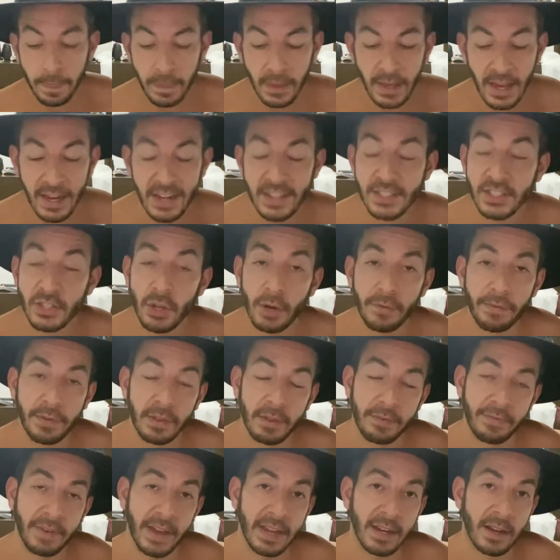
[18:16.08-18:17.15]
And it's not for the
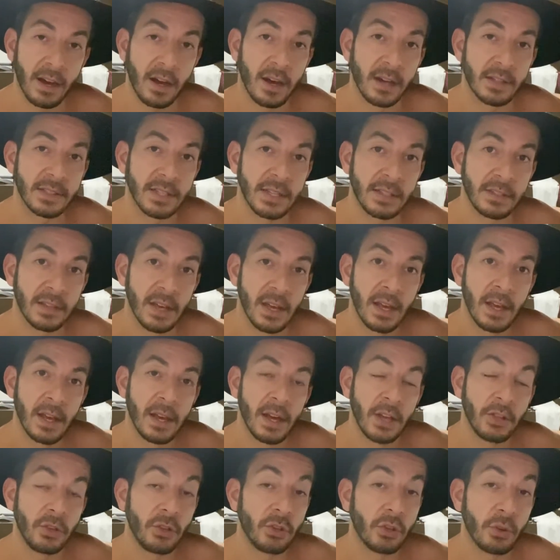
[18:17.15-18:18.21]
faint-hearted
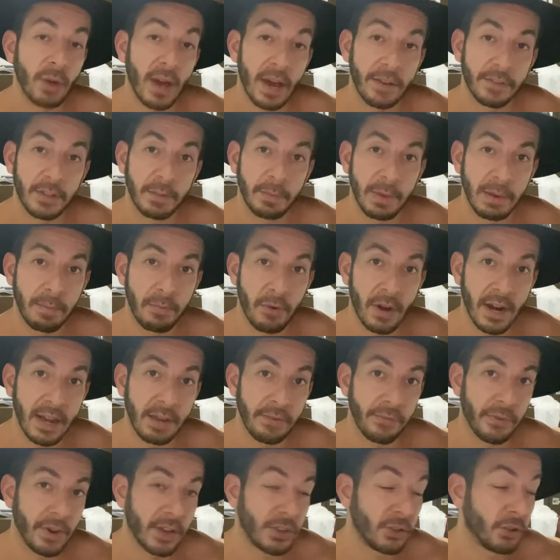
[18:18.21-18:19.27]
and you do have to be
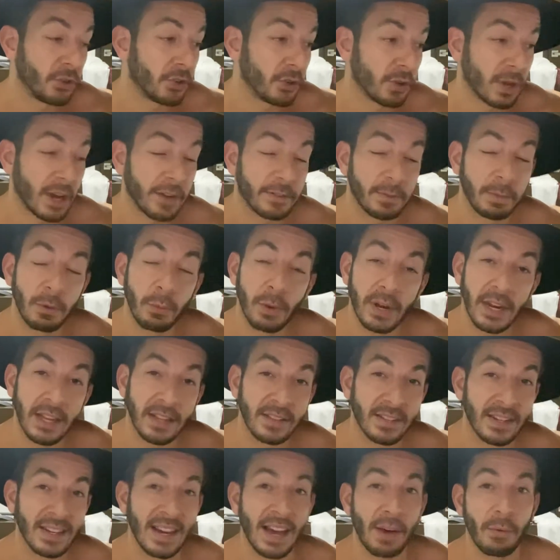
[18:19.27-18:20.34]
brave and you do have to be willing
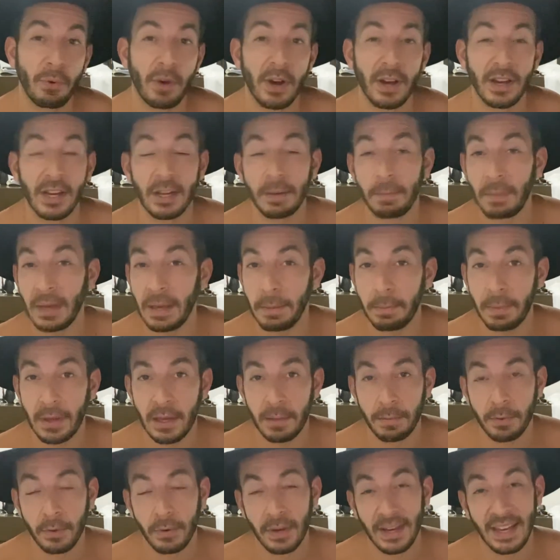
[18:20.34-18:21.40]
to network and meet
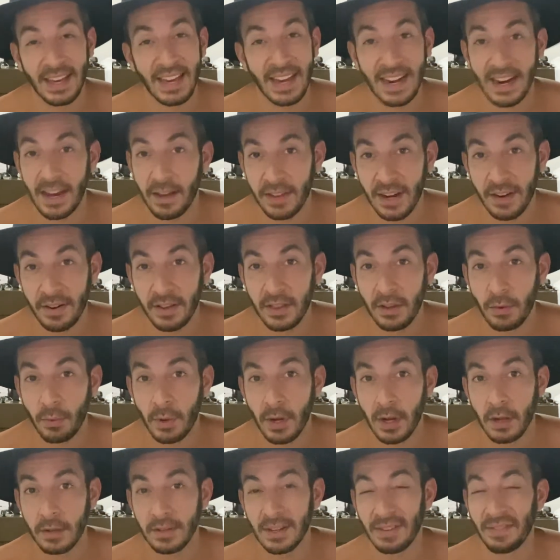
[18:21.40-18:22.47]
people and get out there in the
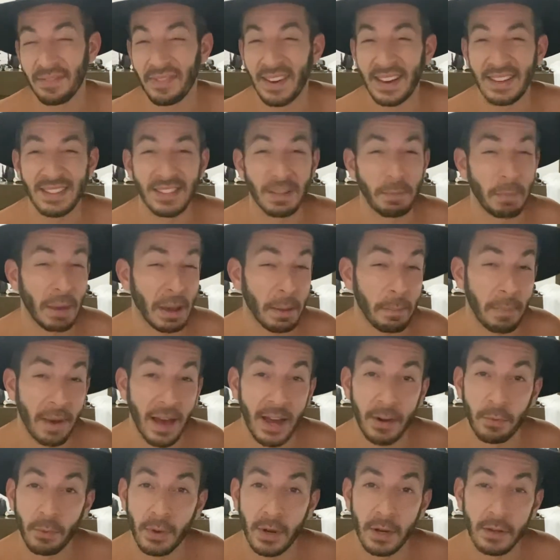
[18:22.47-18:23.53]
world and face the big
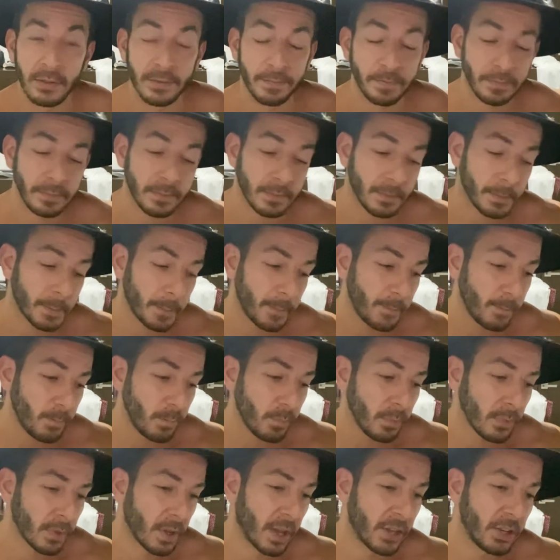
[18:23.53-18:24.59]
bad world.
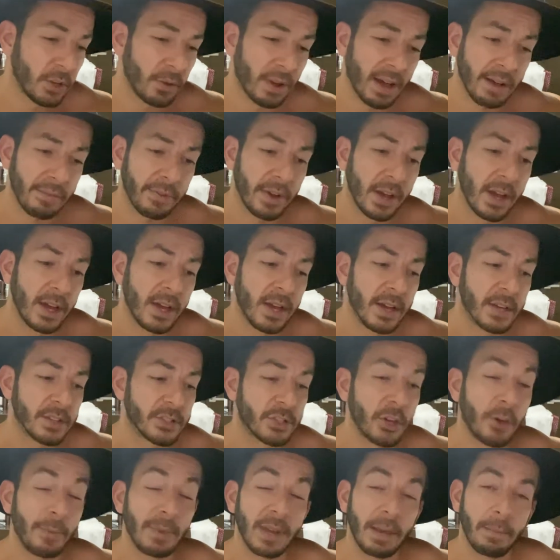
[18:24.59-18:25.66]
And you'll have
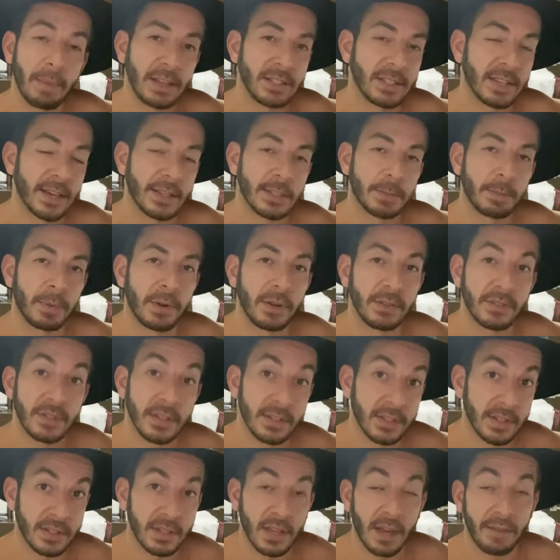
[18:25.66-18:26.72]
so many amazing experiences
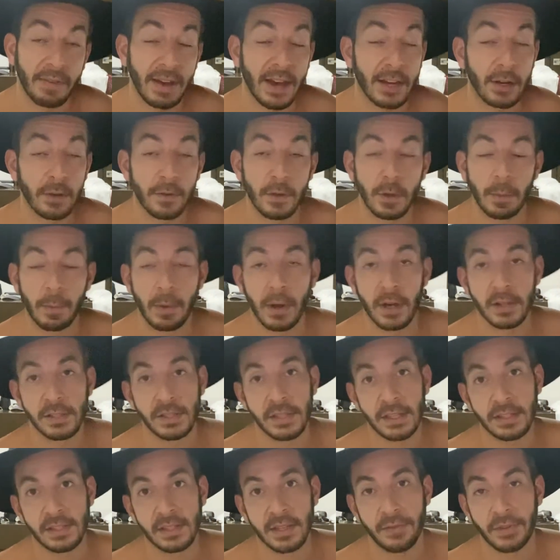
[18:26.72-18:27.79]
as I've had over the past
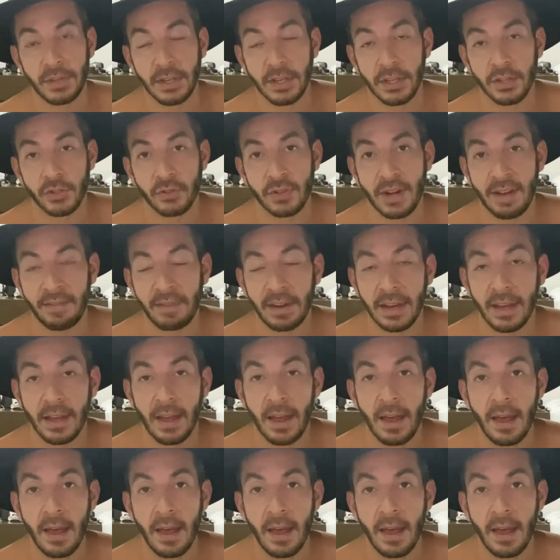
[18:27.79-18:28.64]
six, seven years traveling